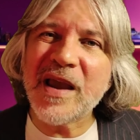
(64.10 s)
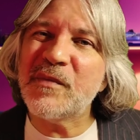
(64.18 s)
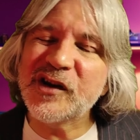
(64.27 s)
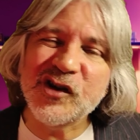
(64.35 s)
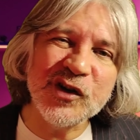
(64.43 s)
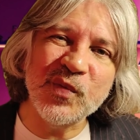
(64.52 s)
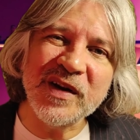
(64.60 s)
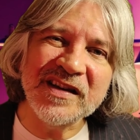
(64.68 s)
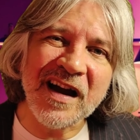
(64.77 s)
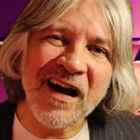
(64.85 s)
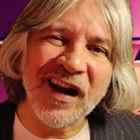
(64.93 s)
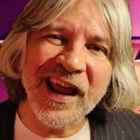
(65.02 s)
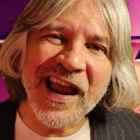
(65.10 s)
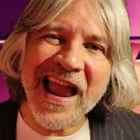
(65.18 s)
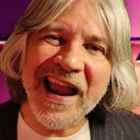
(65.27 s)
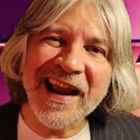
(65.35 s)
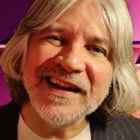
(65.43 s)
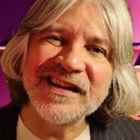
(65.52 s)
images with Dalle
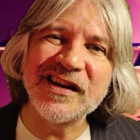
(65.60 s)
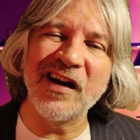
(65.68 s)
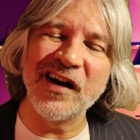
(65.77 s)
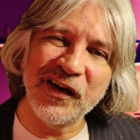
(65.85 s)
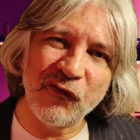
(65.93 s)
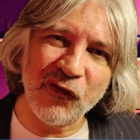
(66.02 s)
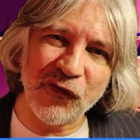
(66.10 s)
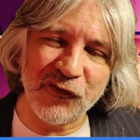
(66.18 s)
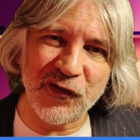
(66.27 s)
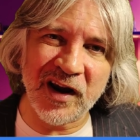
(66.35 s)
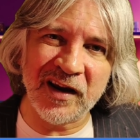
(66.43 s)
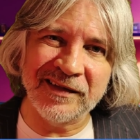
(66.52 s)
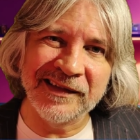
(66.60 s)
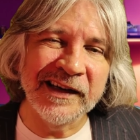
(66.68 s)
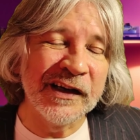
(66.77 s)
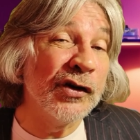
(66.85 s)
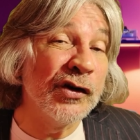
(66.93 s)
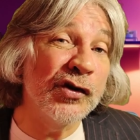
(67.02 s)
entirely for free.
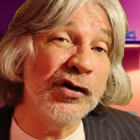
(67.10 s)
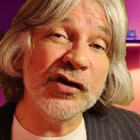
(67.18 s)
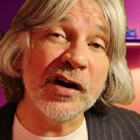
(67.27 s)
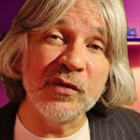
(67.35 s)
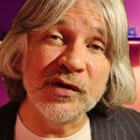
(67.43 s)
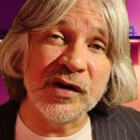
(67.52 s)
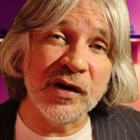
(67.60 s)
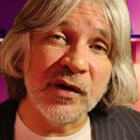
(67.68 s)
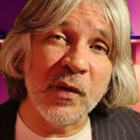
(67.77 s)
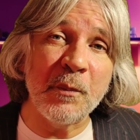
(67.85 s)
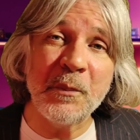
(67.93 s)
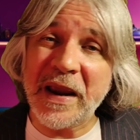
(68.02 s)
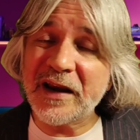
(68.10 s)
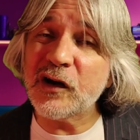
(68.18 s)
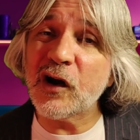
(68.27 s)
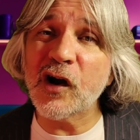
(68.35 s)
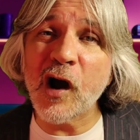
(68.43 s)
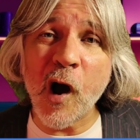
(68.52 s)
Just go to
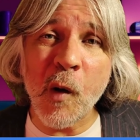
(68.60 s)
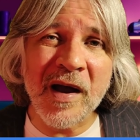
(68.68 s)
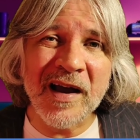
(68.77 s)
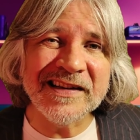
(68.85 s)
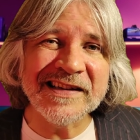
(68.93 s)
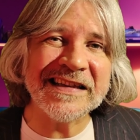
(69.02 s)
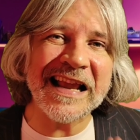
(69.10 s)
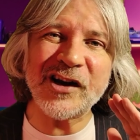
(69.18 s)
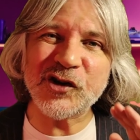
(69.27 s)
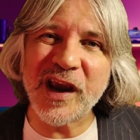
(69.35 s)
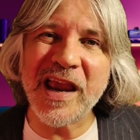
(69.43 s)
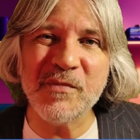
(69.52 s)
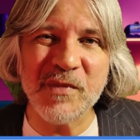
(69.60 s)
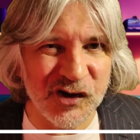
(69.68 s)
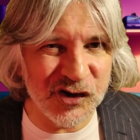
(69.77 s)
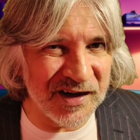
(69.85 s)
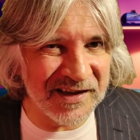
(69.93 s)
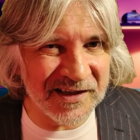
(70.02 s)

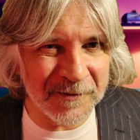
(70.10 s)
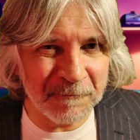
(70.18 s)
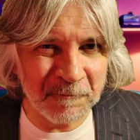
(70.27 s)
bing.com/images.